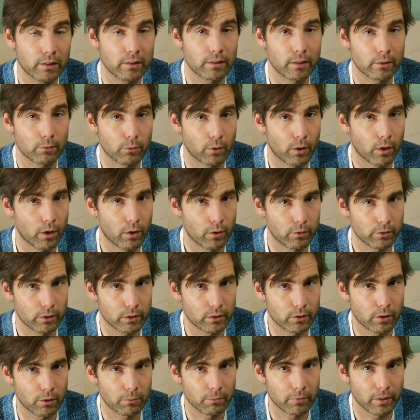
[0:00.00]
That will only
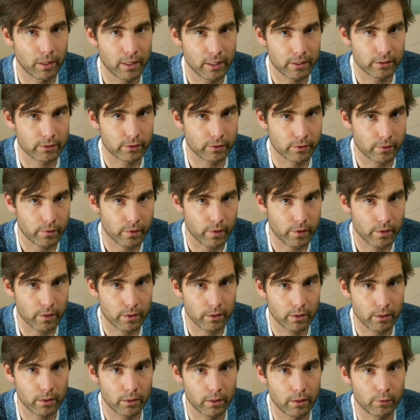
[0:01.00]
come later
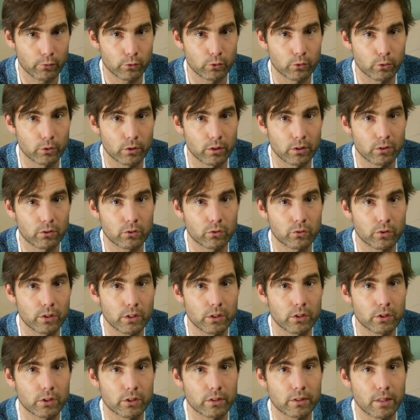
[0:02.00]
if you do the
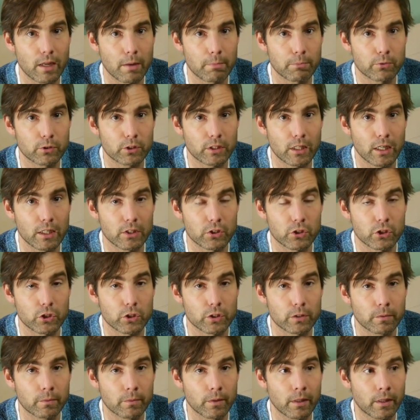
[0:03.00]
3-step
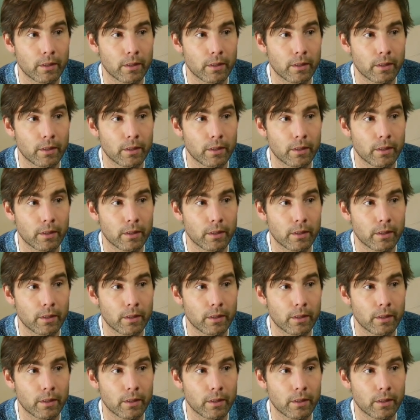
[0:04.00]
sketch.